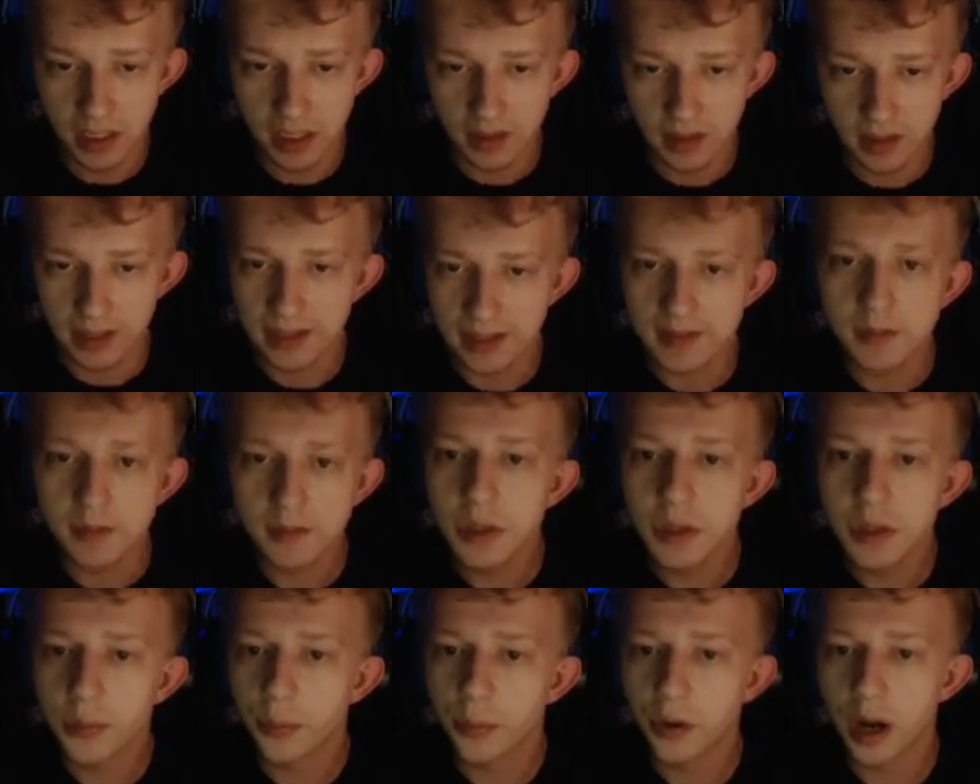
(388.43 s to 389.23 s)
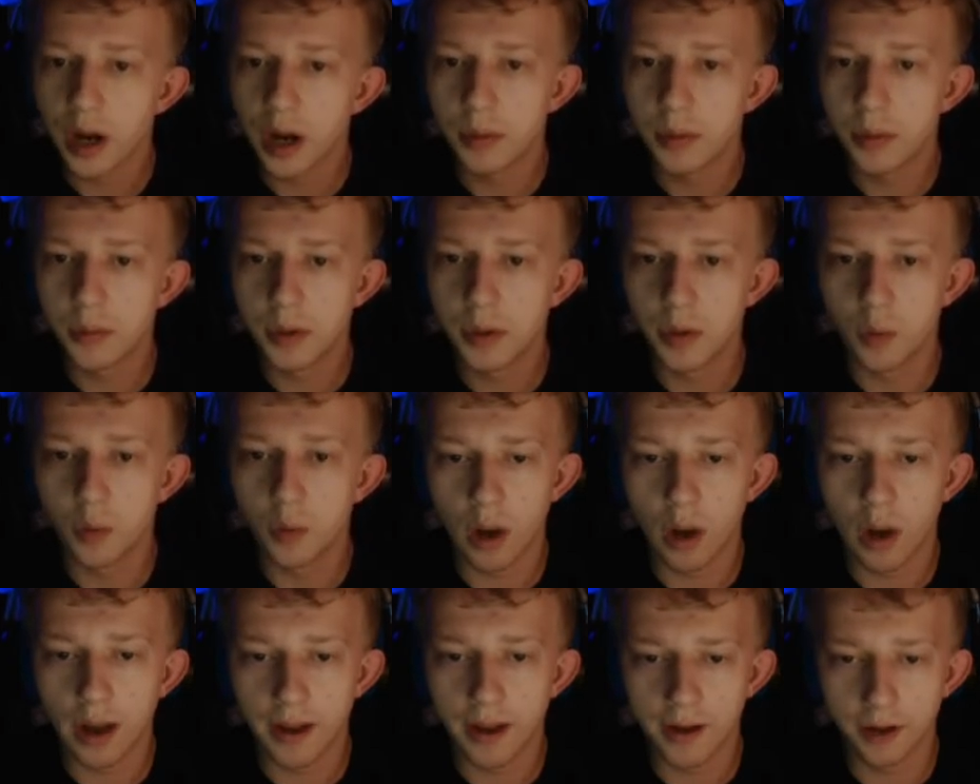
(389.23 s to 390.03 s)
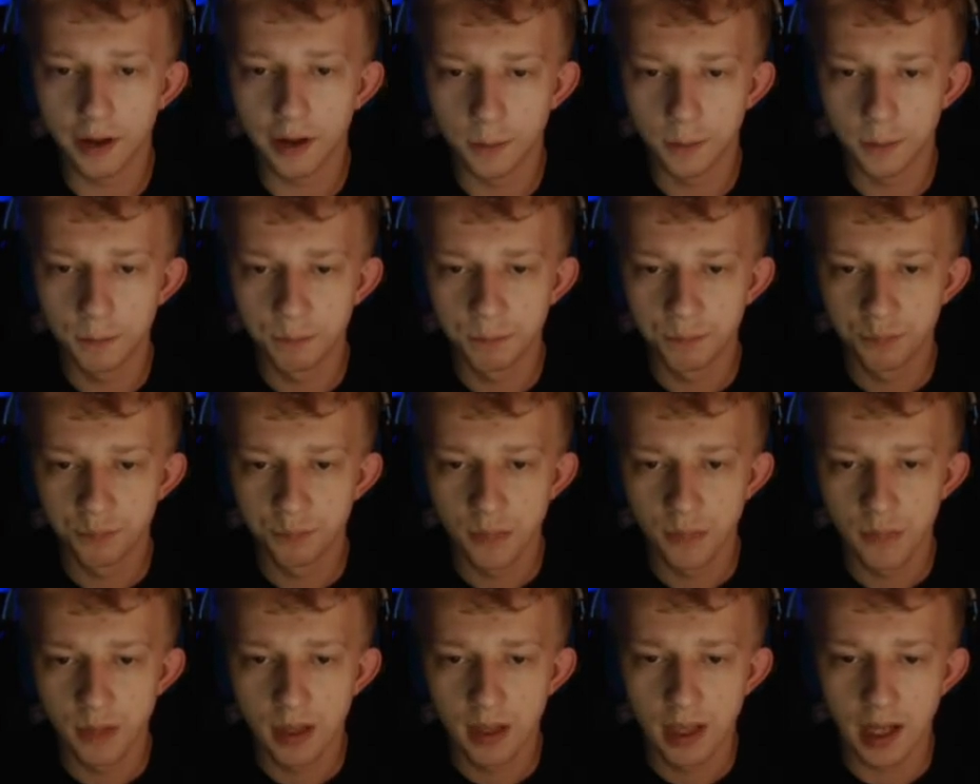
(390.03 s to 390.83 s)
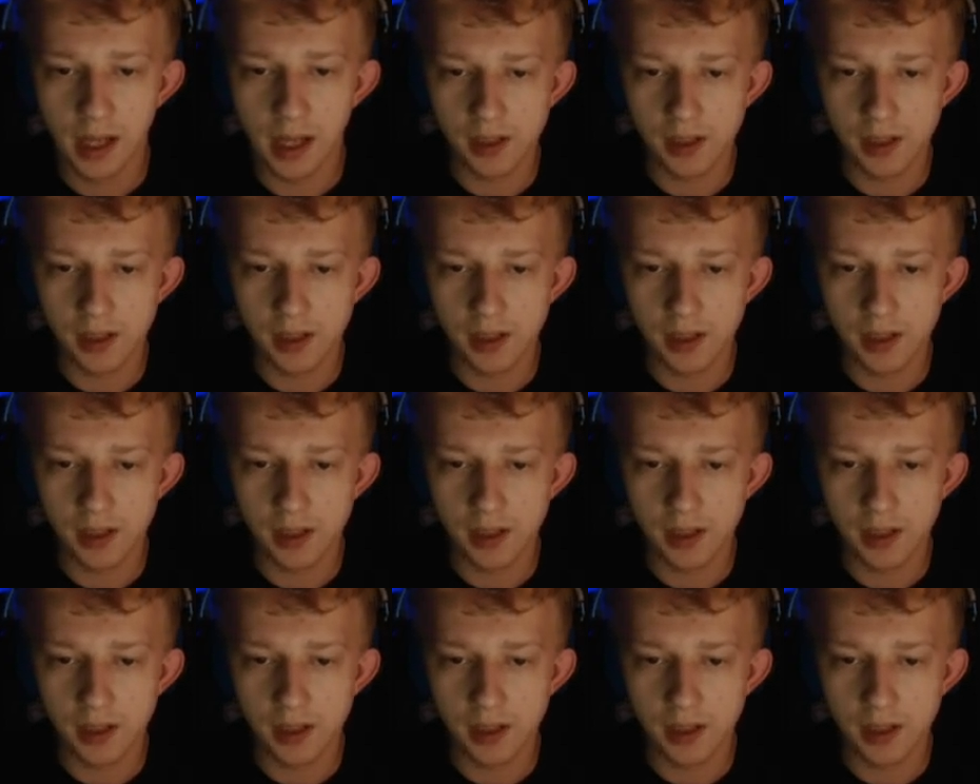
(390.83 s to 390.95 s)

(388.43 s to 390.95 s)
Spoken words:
That hasn't been a problem in a while, and